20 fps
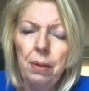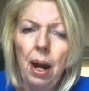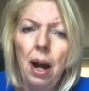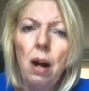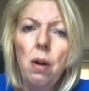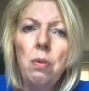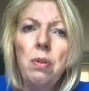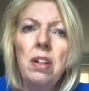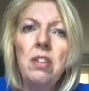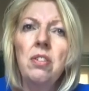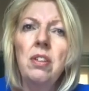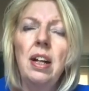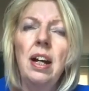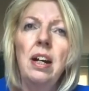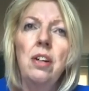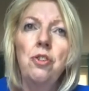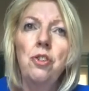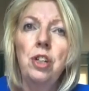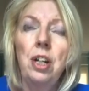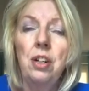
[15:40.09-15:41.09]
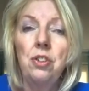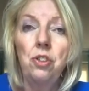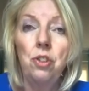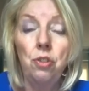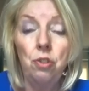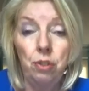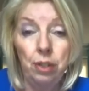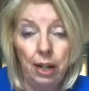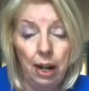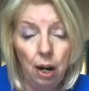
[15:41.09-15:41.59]
How does God judge
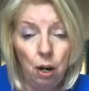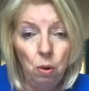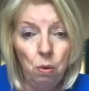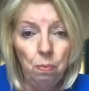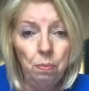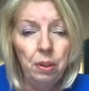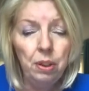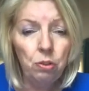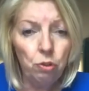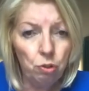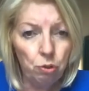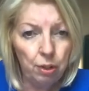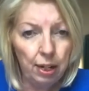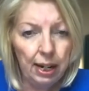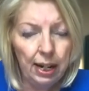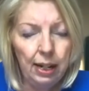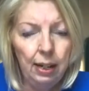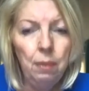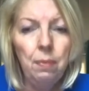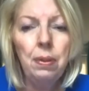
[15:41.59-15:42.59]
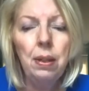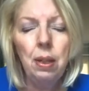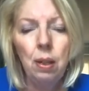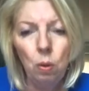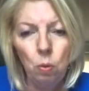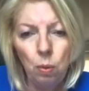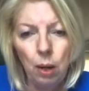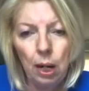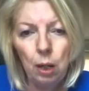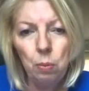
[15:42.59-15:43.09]
us now, today,
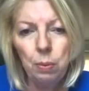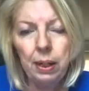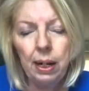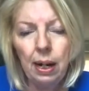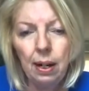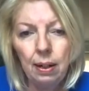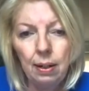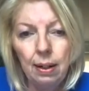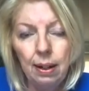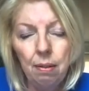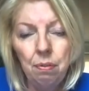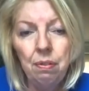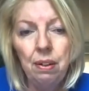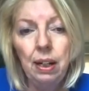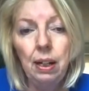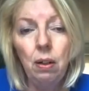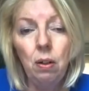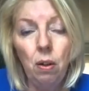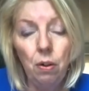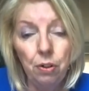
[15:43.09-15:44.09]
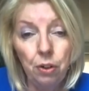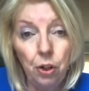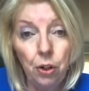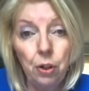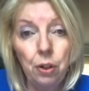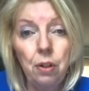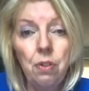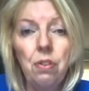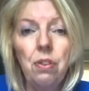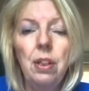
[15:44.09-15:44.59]
while we are living on
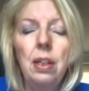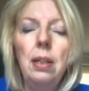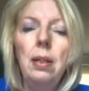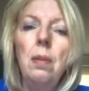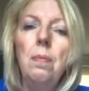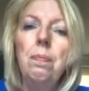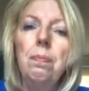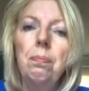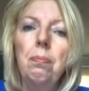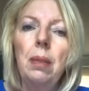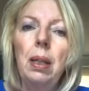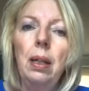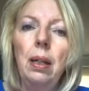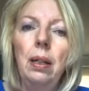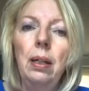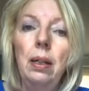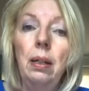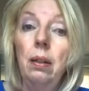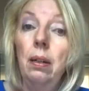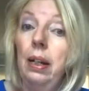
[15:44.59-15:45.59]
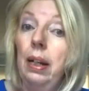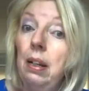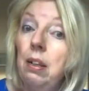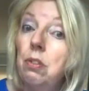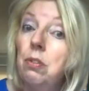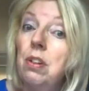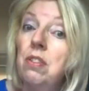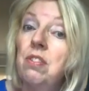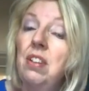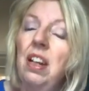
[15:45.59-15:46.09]
earth? Uh,
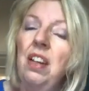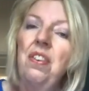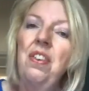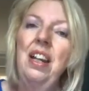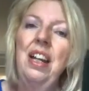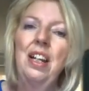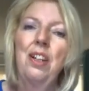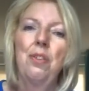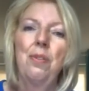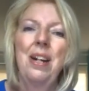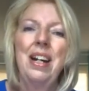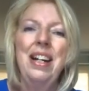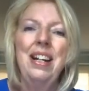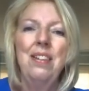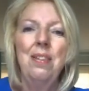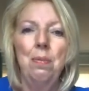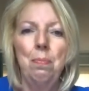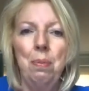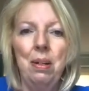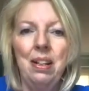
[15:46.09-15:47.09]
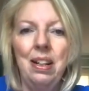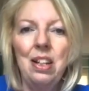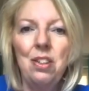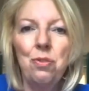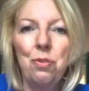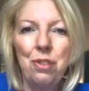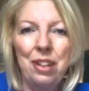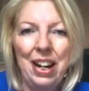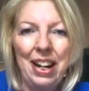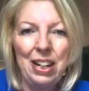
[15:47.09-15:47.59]
interesting things, right? But that's
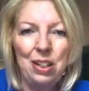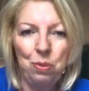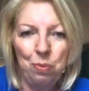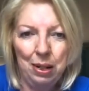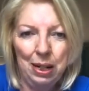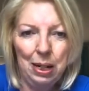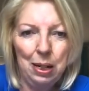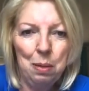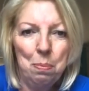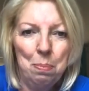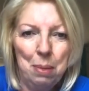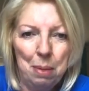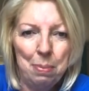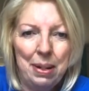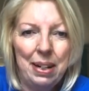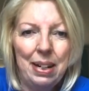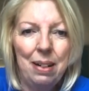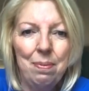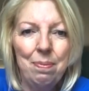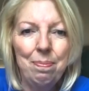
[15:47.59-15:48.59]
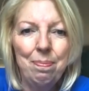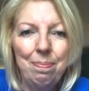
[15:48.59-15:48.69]
for next week. Bye bye.